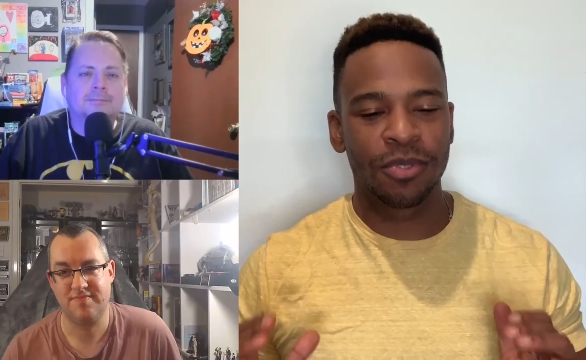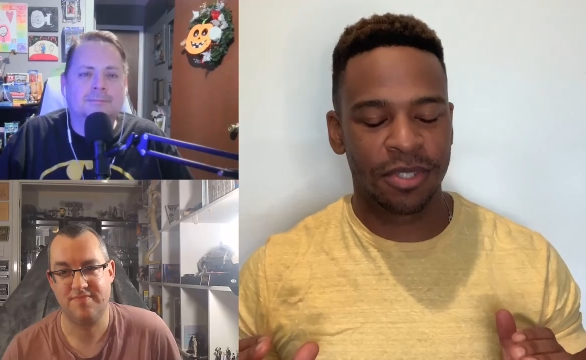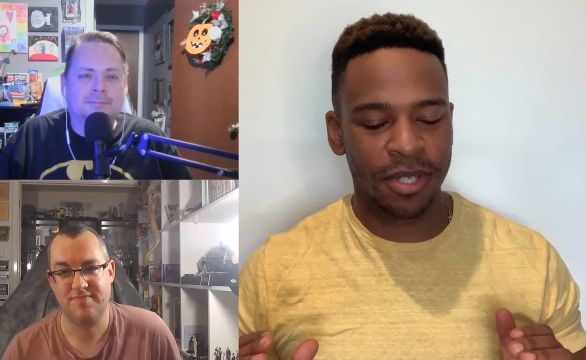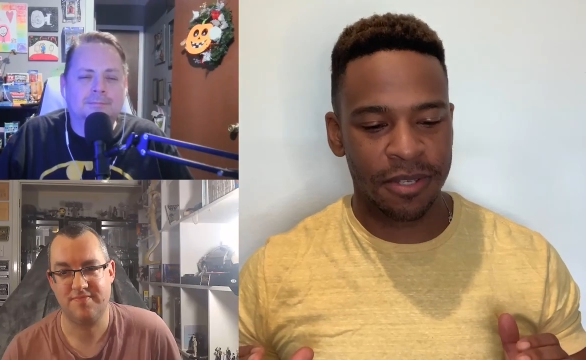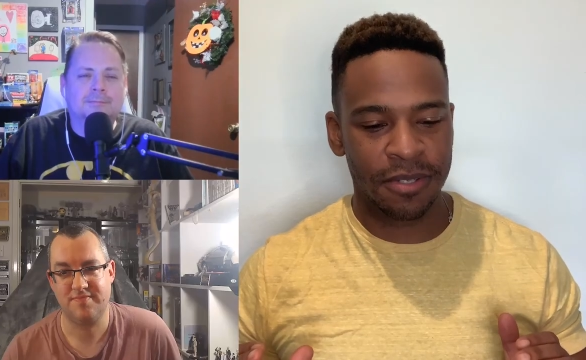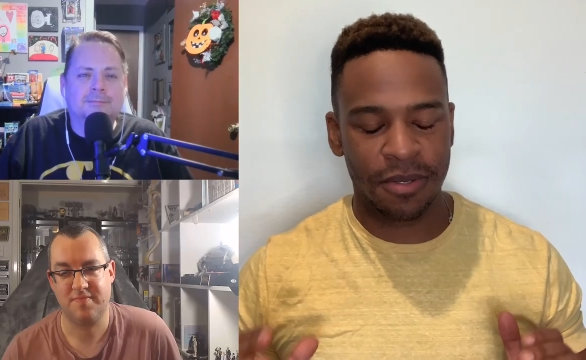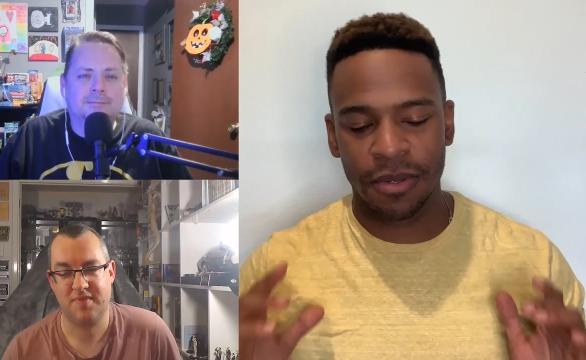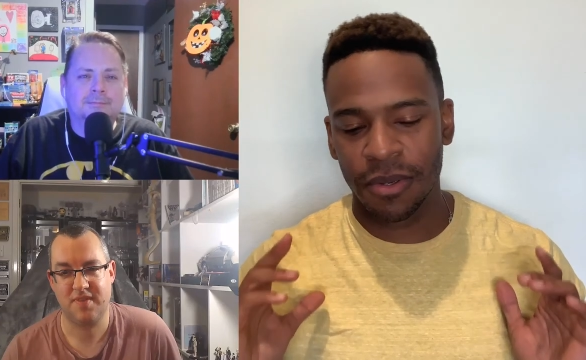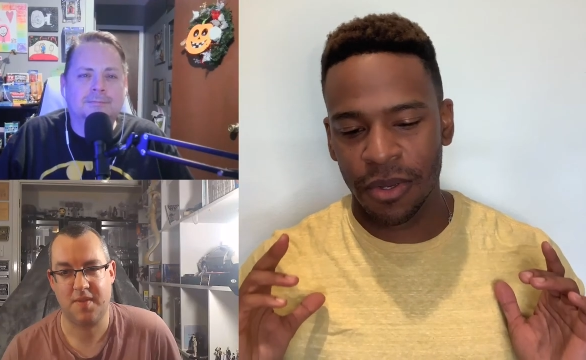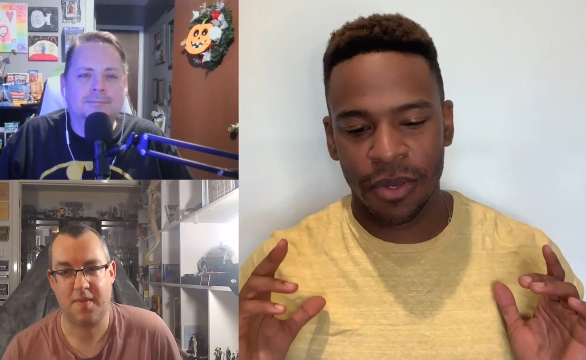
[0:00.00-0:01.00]
Speaker 1: was just
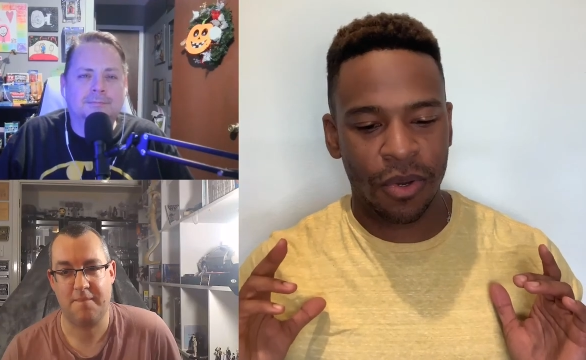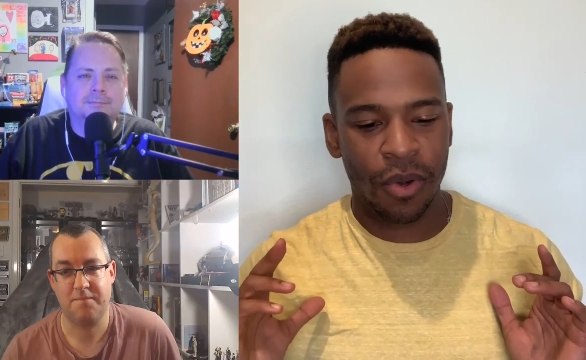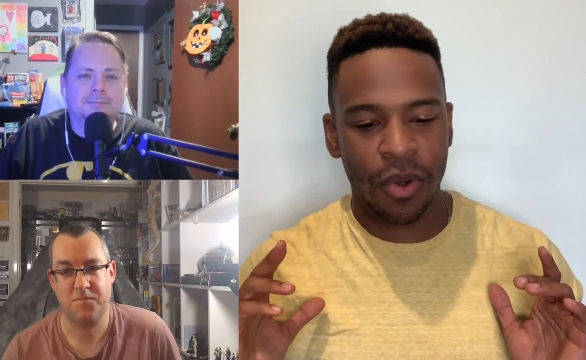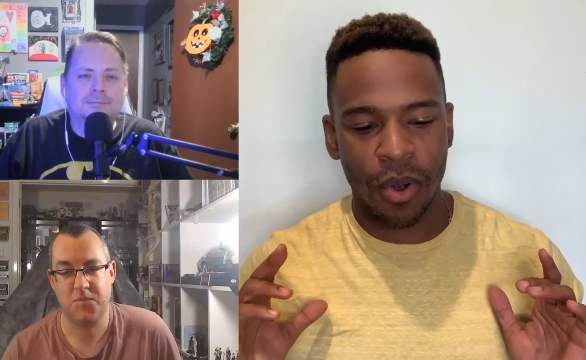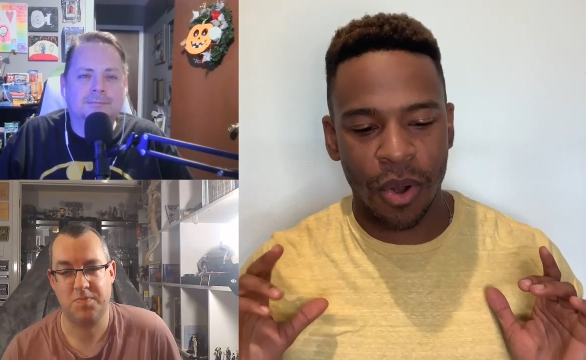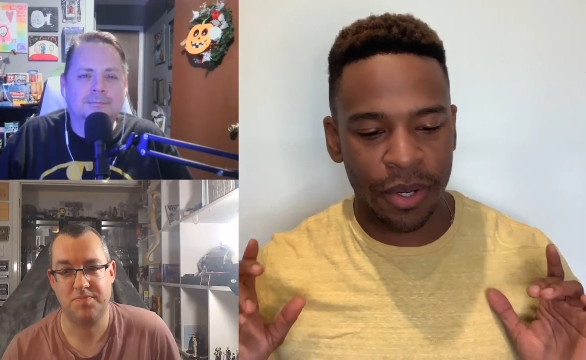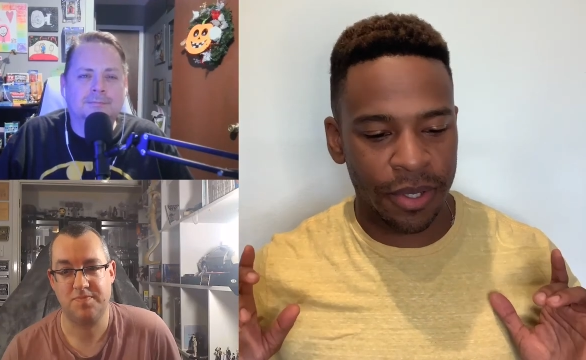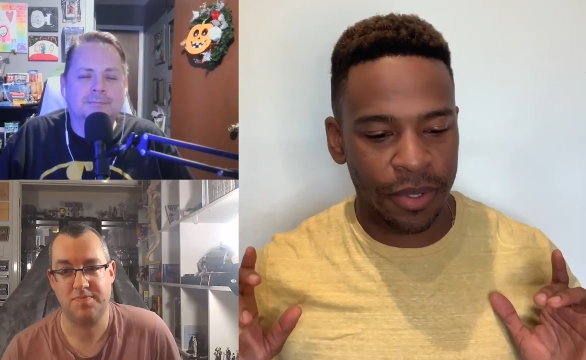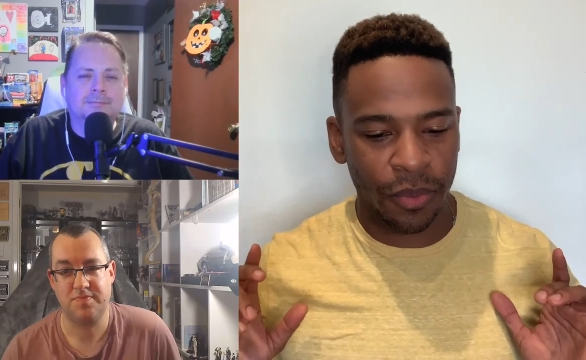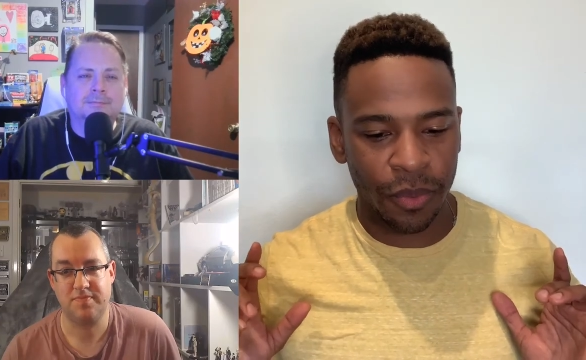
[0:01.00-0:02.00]
on